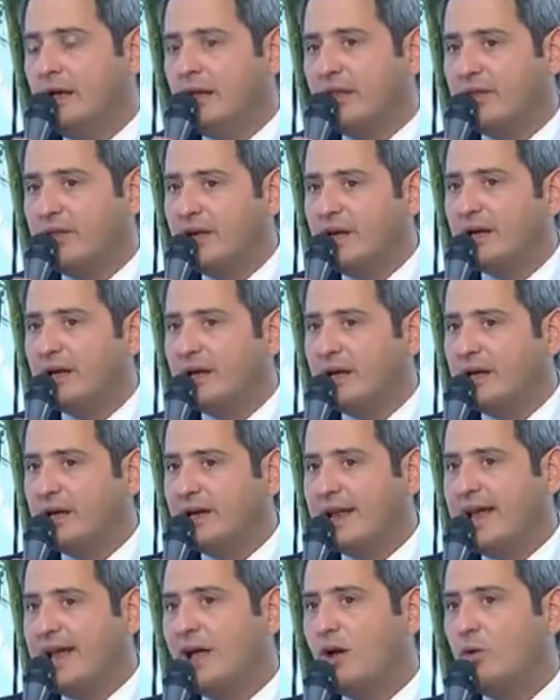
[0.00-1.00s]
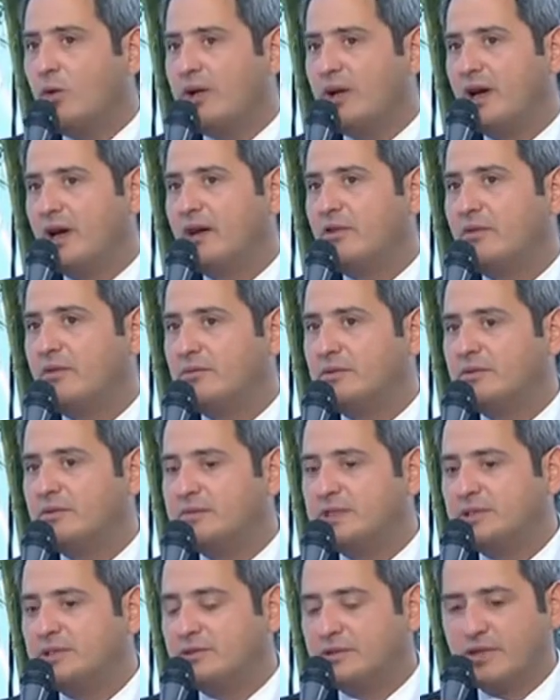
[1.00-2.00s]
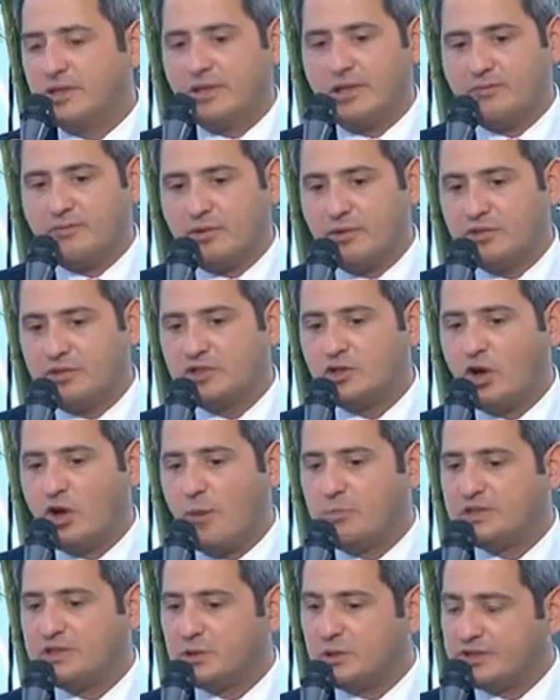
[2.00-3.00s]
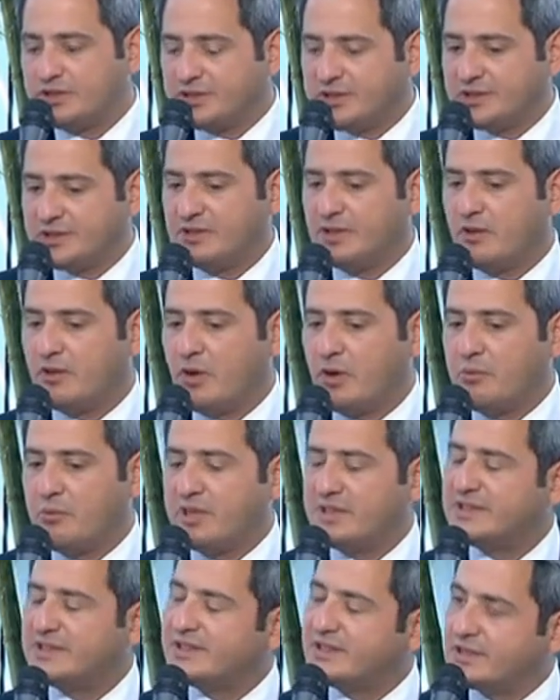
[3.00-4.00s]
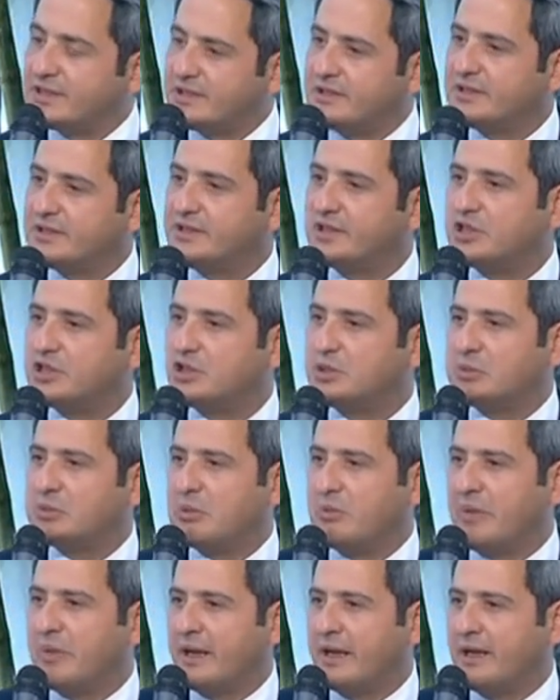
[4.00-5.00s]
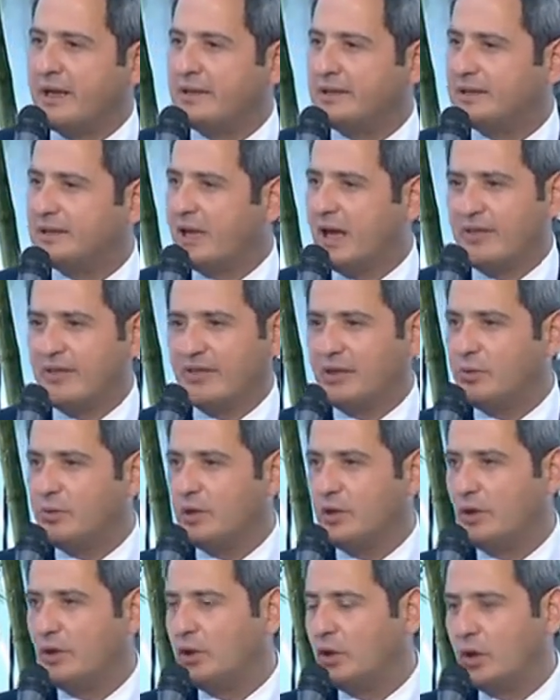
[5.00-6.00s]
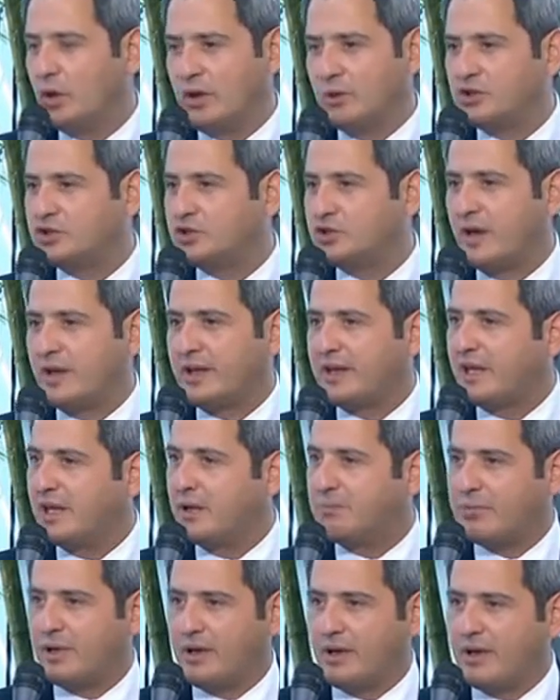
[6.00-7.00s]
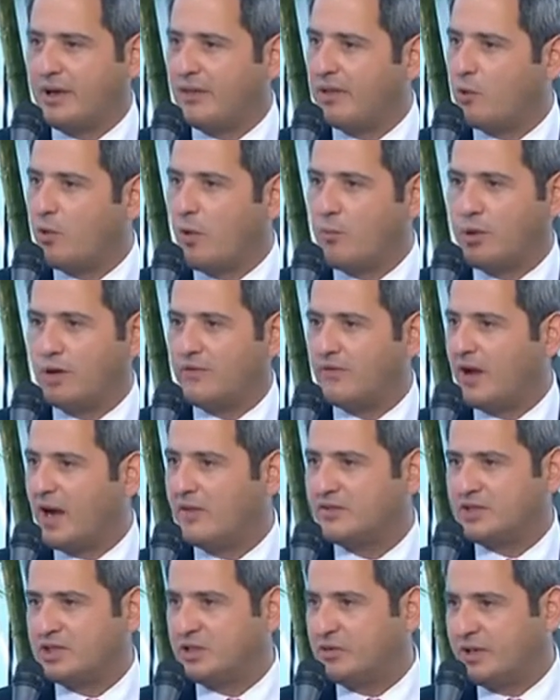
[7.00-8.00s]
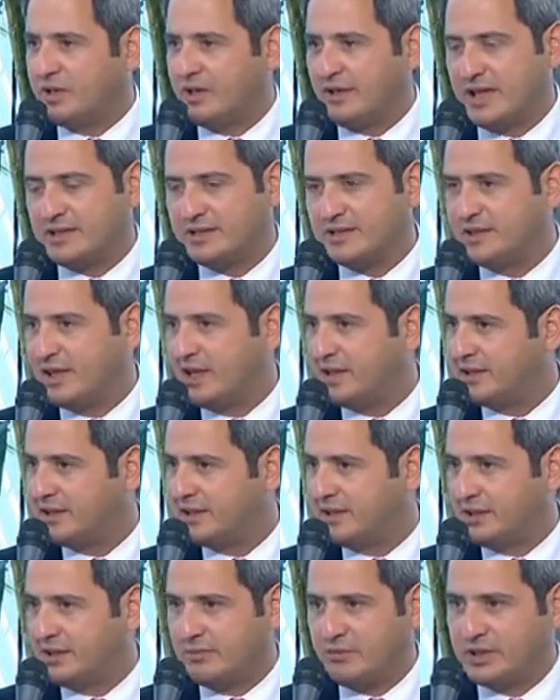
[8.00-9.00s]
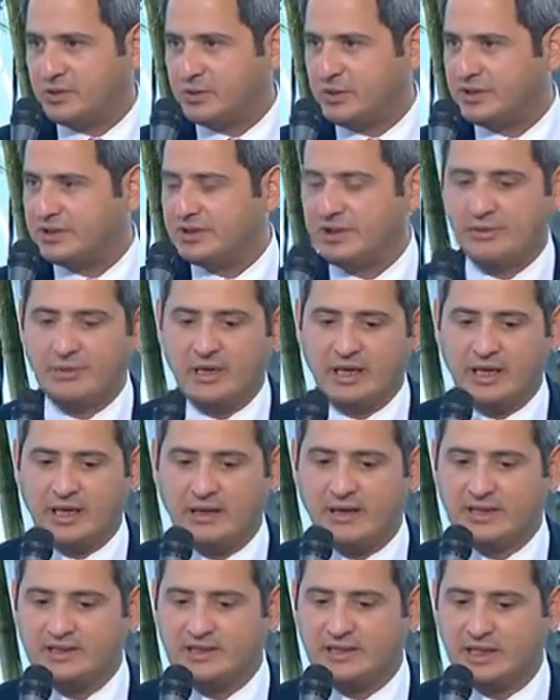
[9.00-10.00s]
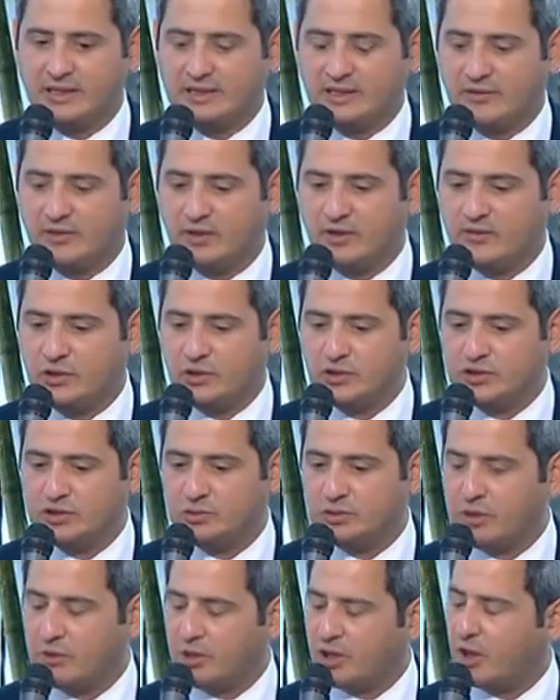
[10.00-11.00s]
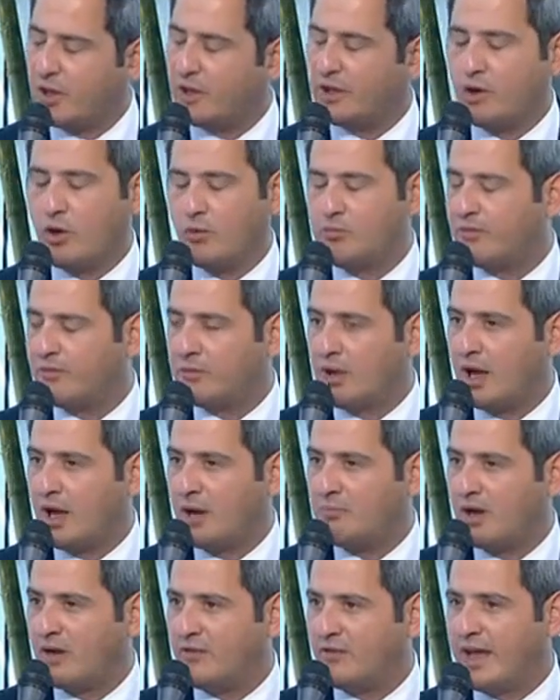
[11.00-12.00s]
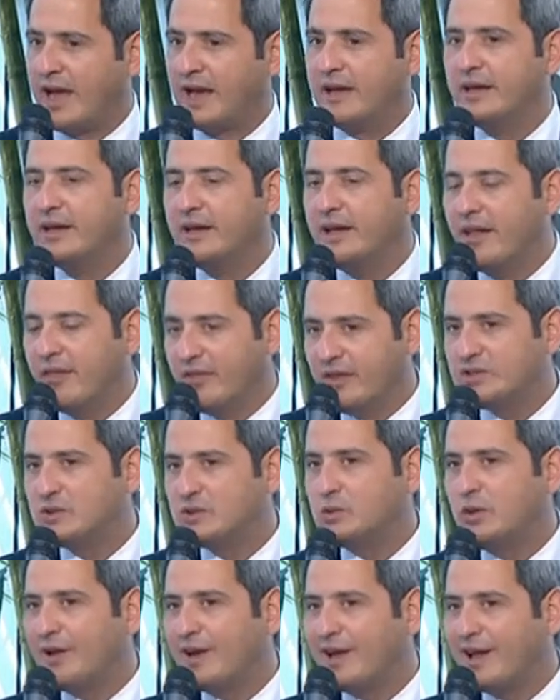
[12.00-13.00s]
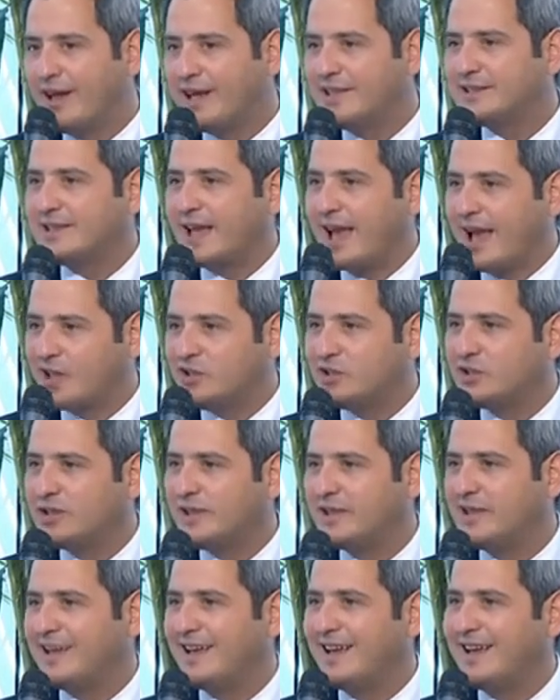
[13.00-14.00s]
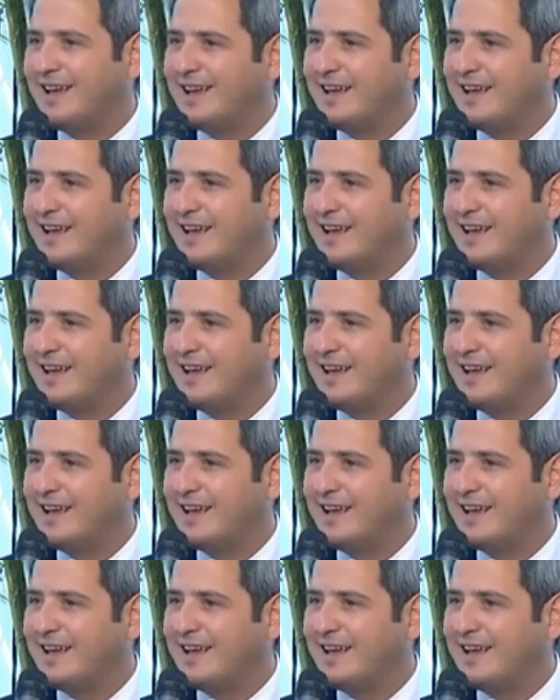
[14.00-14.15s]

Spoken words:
I think now we have, I mean, in the previous COPs there were certain agreements, certain decisions being made. I think we all know that we're trying to keep the 1.5 degree, that's the idea by 20, that's the idea for the future. We don't want to go above that. This one is actually